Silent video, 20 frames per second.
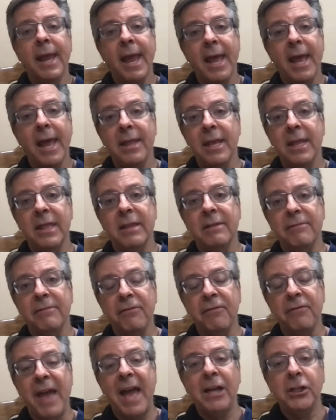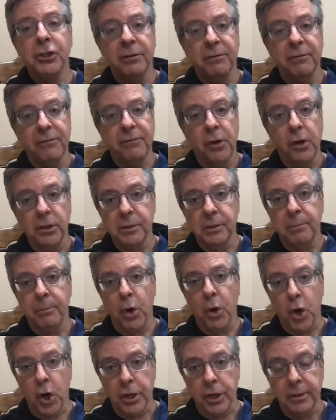and then the fascia falls
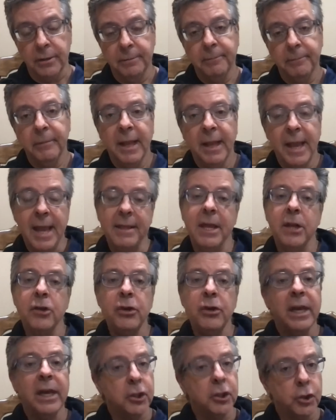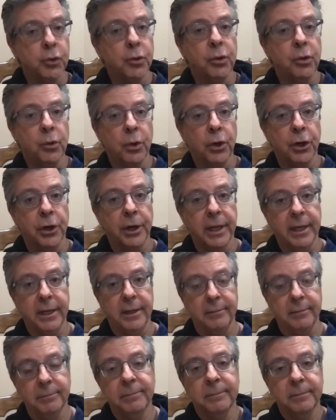apart. And then you get a true hernia.